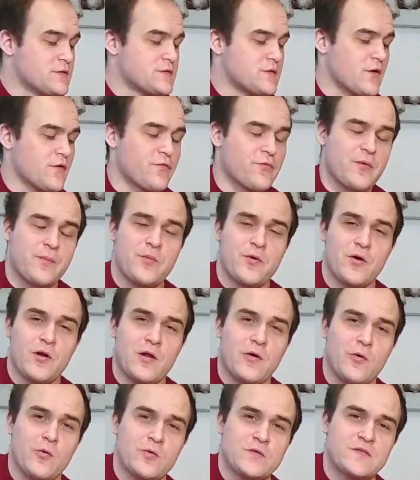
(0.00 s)
So if we put
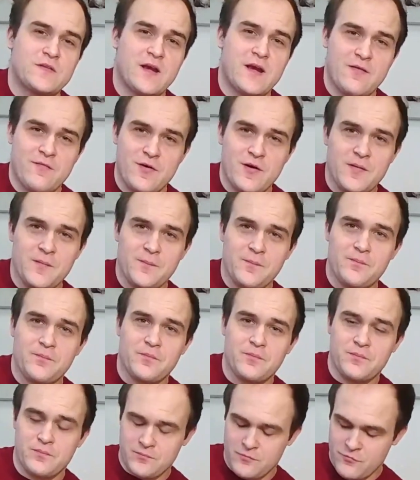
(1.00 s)
it all together,
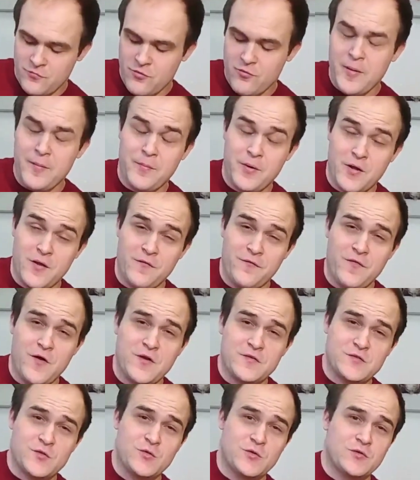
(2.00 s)
remember the
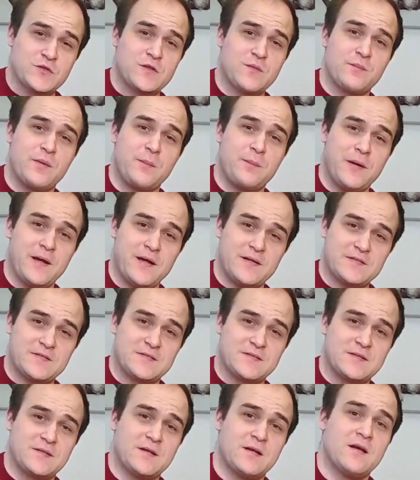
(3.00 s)
first chords can be
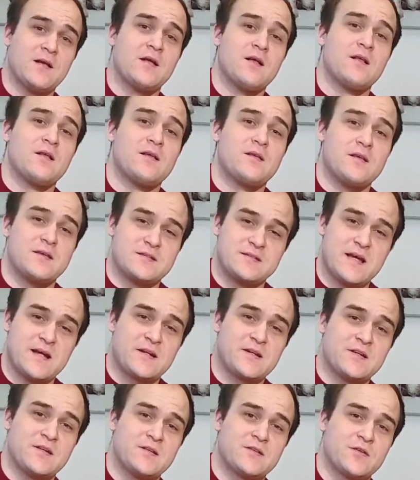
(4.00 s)
picked. The
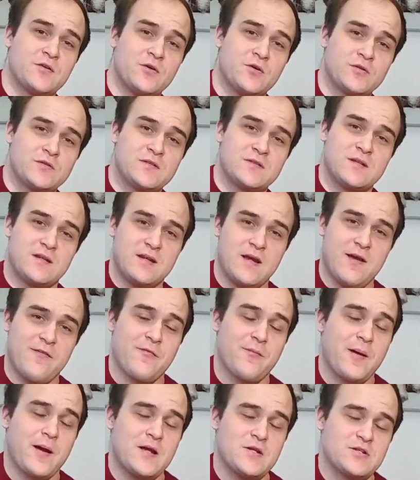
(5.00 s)
second chord, the
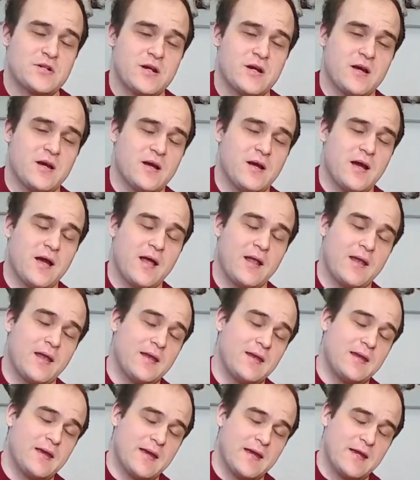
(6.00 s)
F major, and
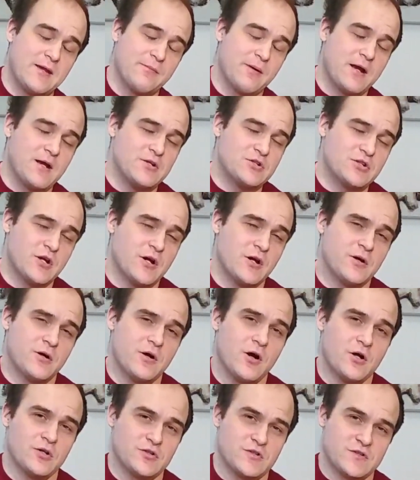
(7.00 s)
then the E major
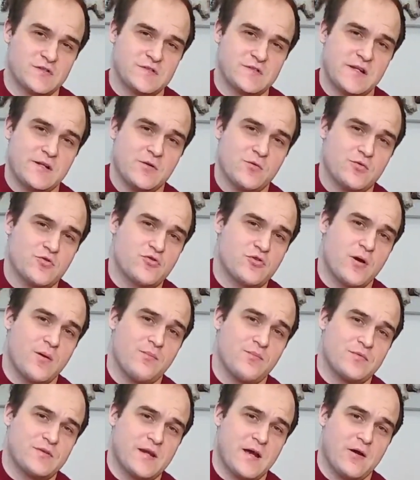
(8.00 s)
are just single
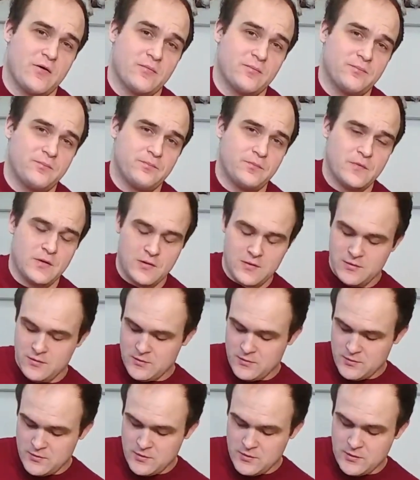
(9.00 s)
strums down.
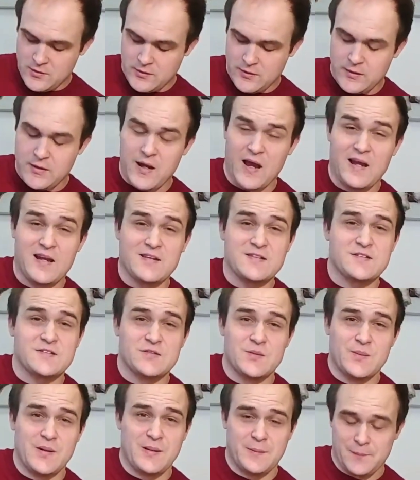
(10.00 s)
Okay, let's
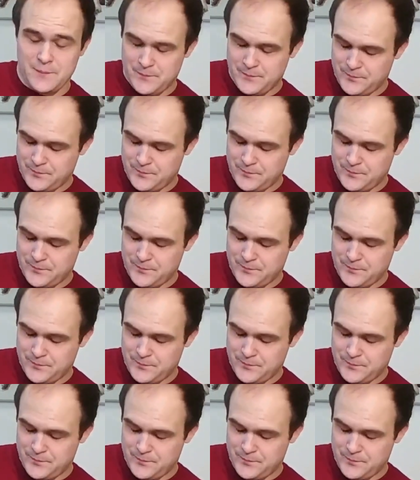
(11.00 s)
do it.